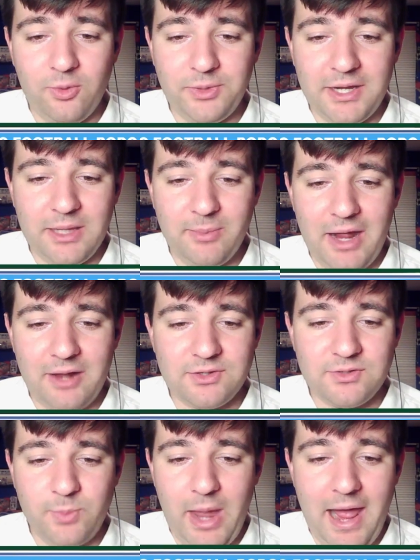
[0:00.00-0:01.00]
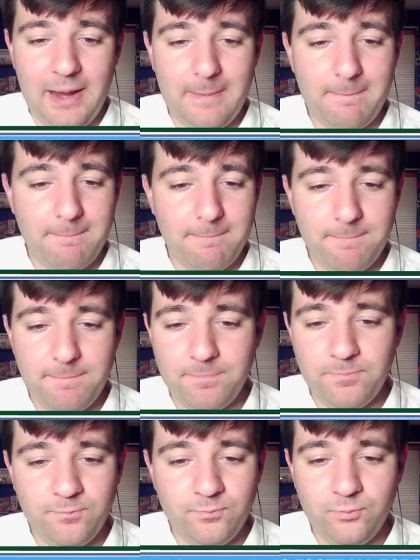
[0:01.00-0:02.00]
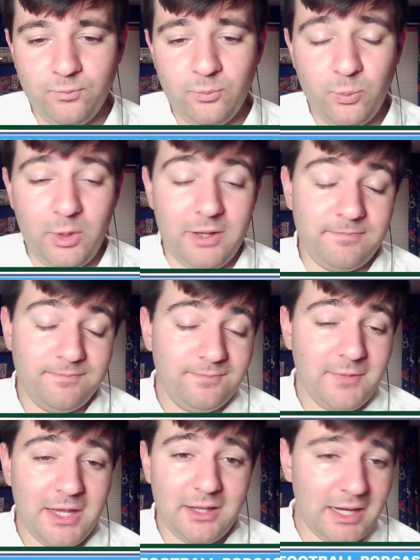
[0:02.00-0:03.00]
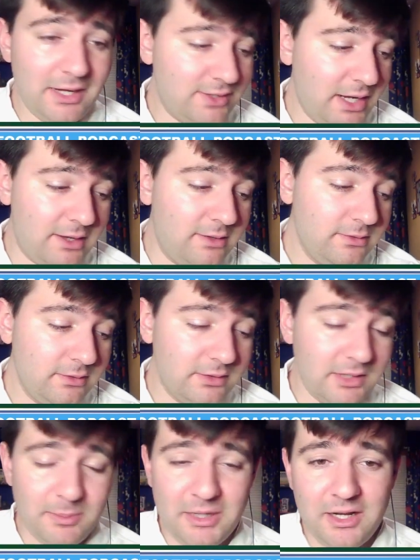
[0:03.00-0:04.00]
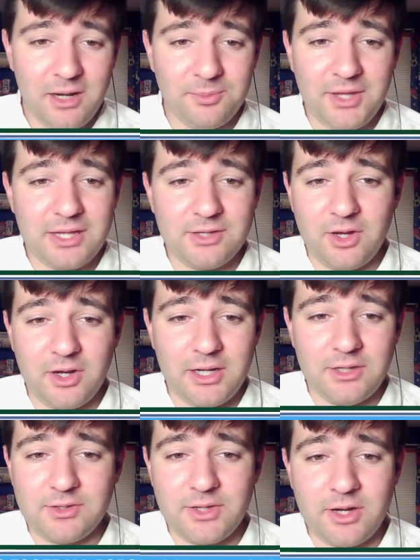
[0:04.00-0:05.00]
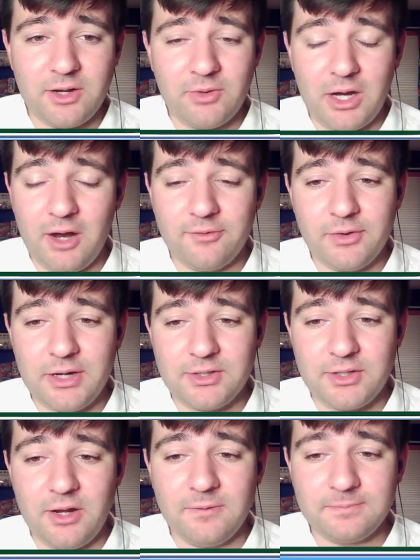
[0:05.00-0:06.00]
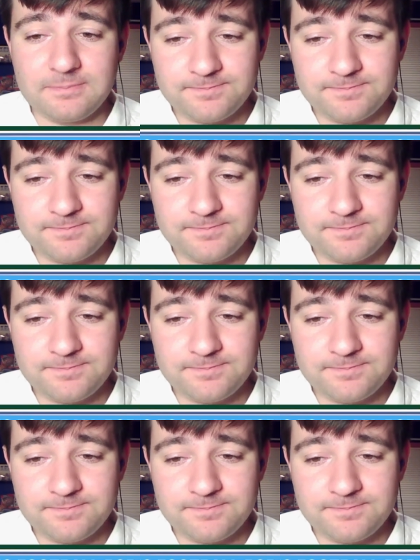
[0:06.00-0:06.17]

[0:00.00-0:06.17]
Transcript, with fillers: that he bounces back. But yeah, like I said, limited updates on his uh, recovery. So